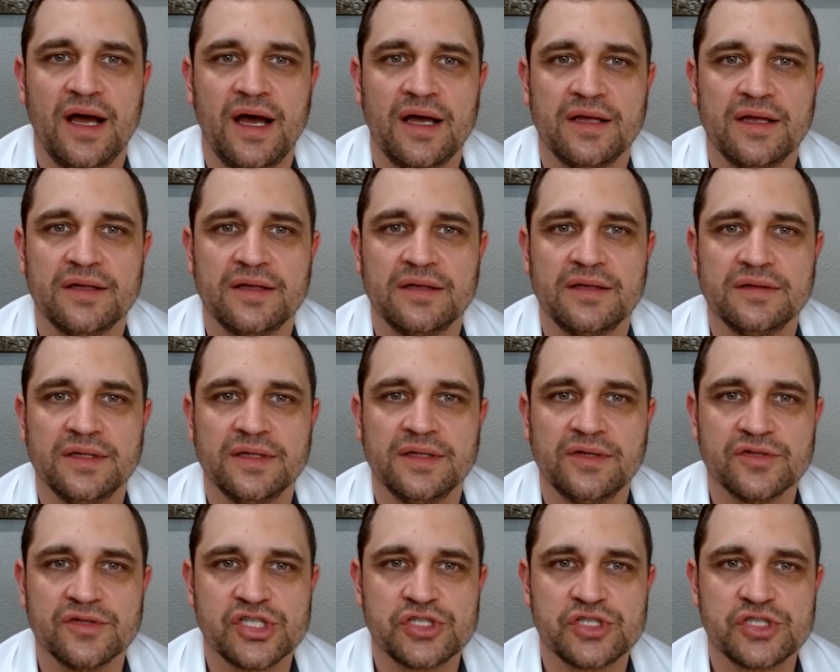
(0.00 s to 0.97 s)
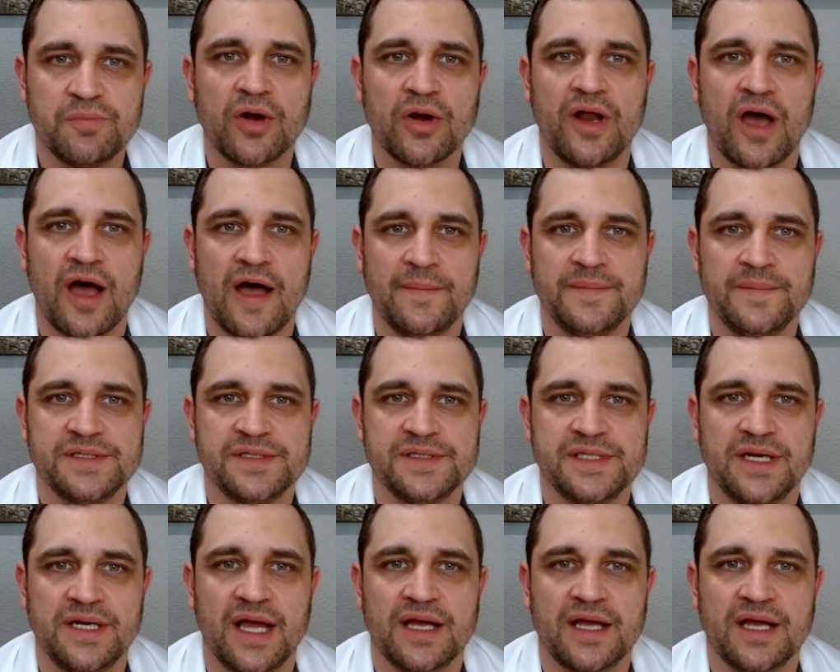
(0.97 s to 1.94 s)
little smart knobs that
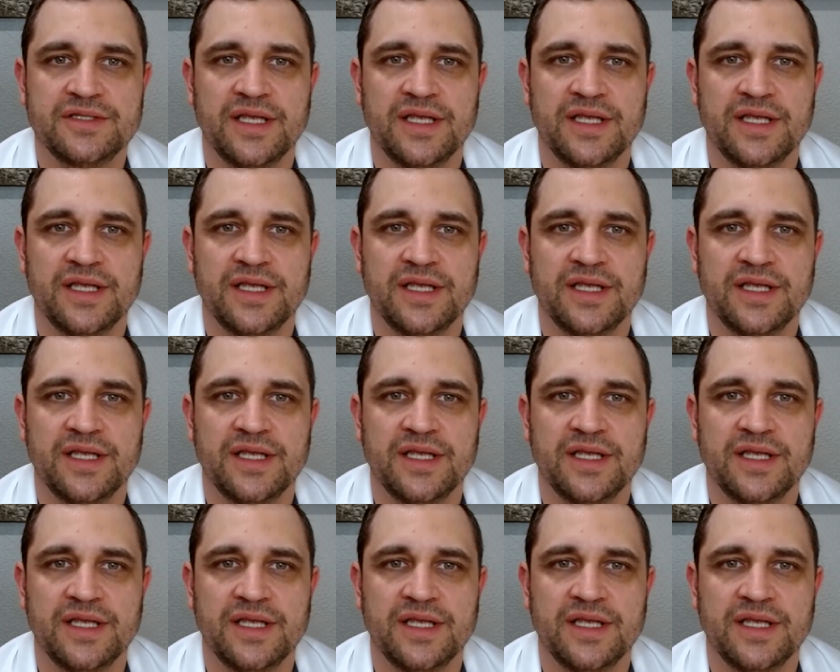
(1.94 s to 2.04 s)
actually